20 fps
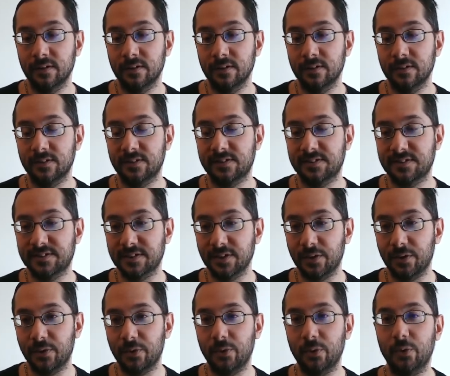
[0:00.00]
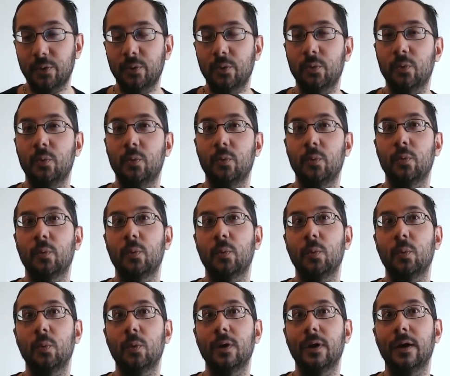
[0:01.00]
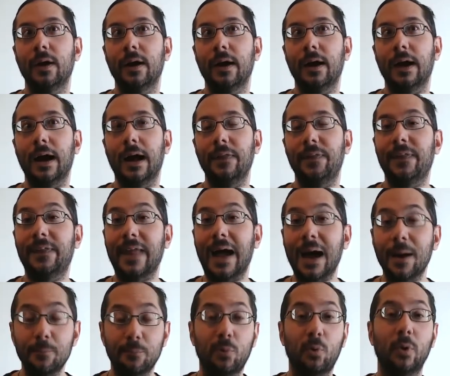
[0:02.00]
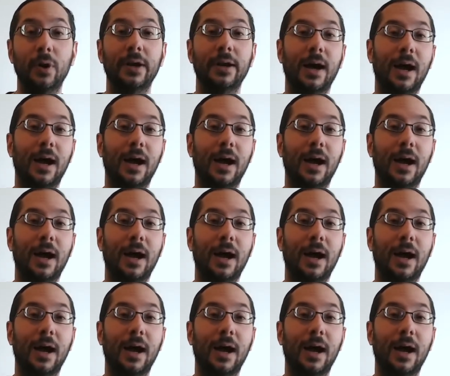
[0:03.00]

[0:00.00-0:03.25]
So at that point,